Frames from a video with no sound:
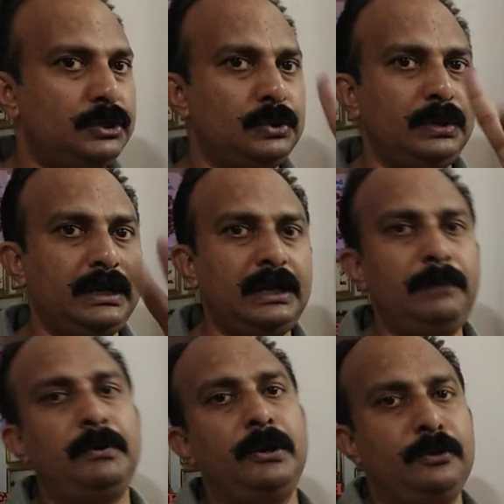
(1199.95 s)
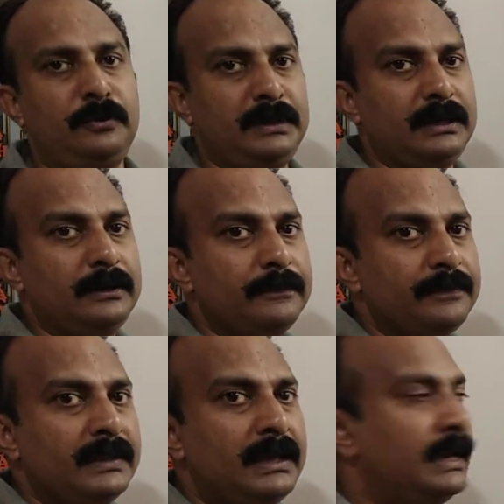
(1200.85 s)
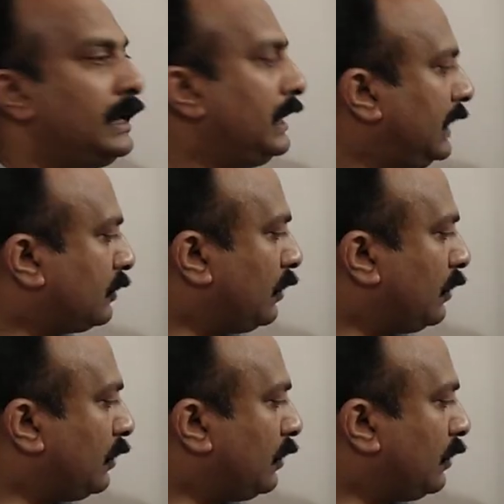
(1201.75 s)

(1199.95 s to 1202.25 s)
2-degree polynomial. A